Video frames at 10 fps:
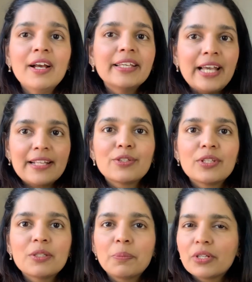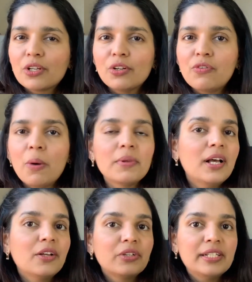yeah, so this particular formula
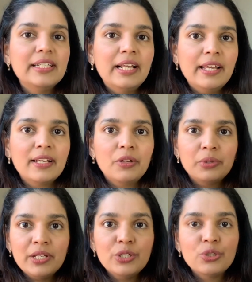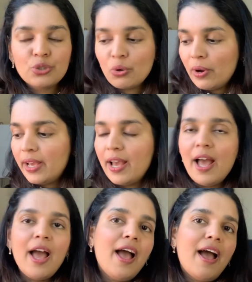I really like, I really enjoy.
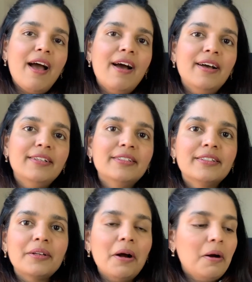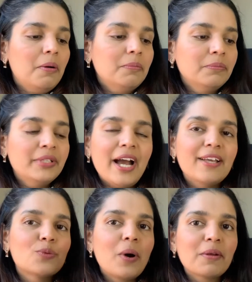And um, yeah,
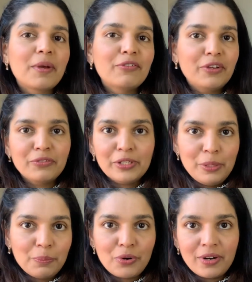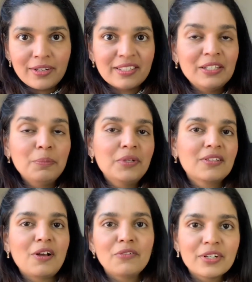it's one of my favorite lip products, lip
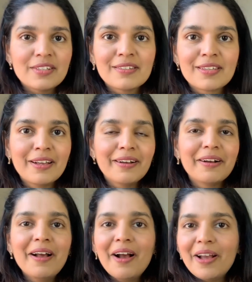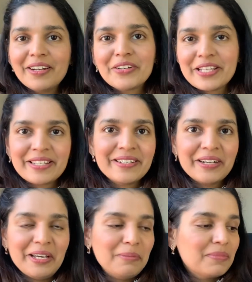discoveries in recent
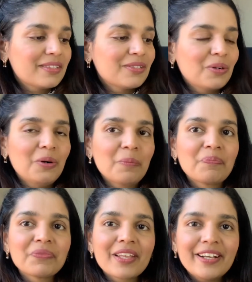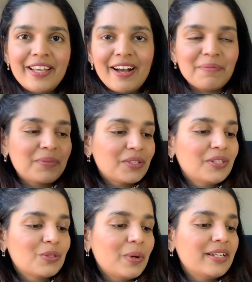times. So yeah, so
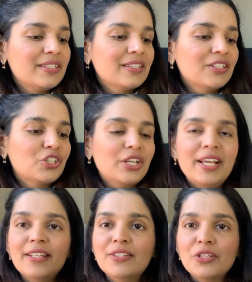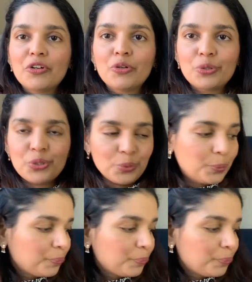this one is in the shade zero two.